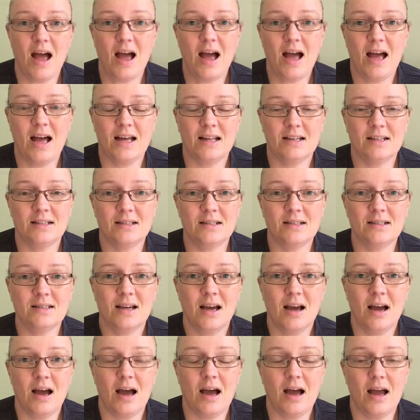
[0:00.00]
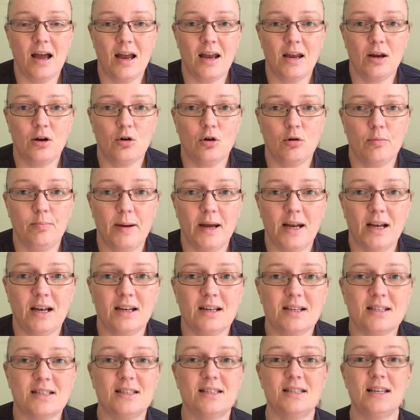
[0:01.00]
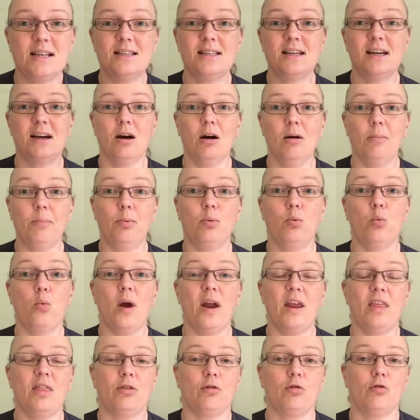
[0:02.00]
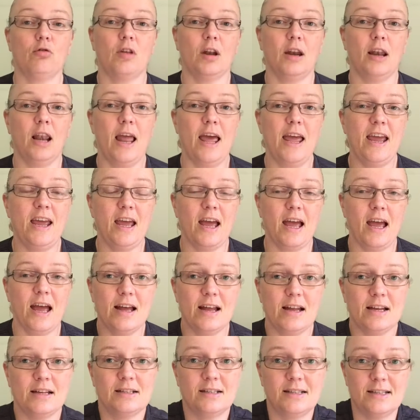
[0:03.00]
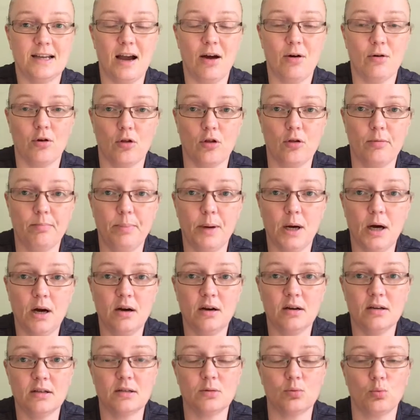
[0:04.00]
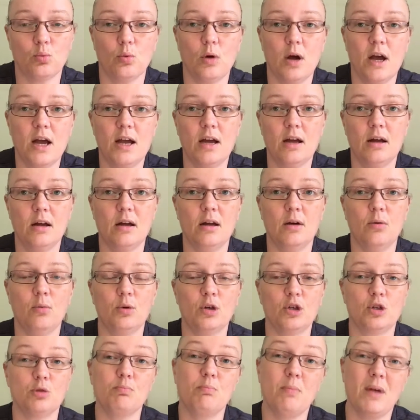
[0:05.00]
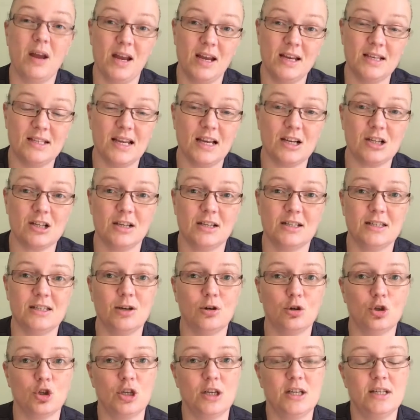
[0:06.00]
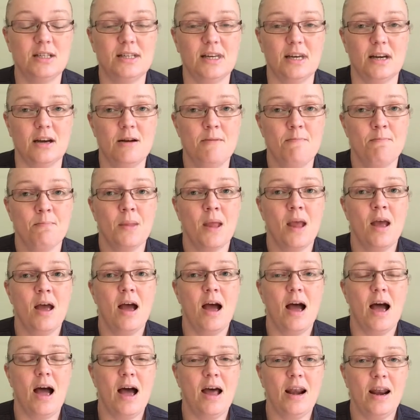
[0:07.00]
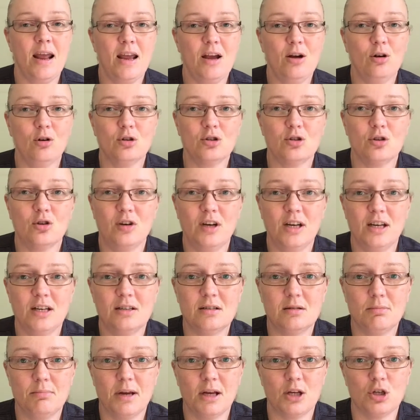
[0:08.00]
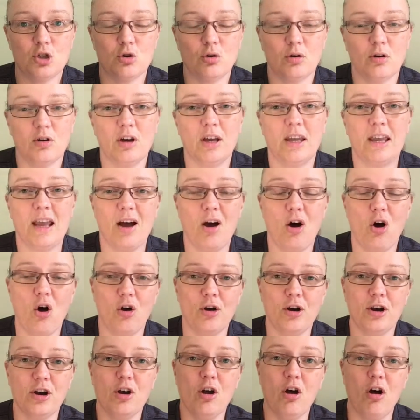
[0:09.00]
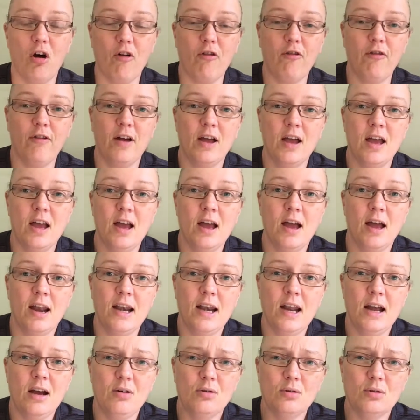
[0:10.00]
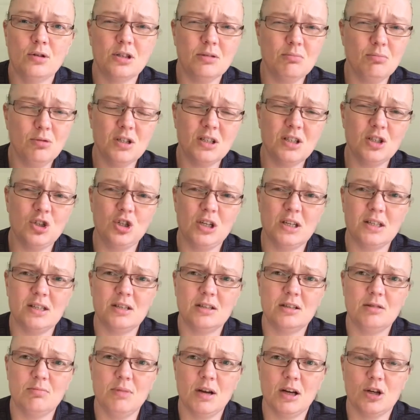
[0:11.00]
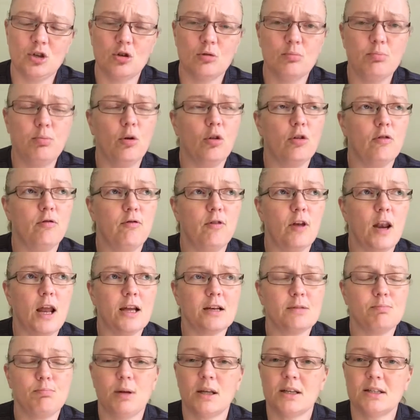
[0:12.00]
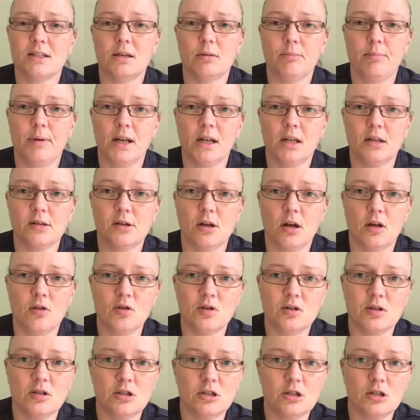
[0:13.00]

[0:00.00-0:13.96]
and I could pedal it sitting up, weight through the leg, and down on the bars, which is actually a touch easier. And I also needed to make sure I could get on and off. Now, someone suggested to me I should put the flat plastic pedals on the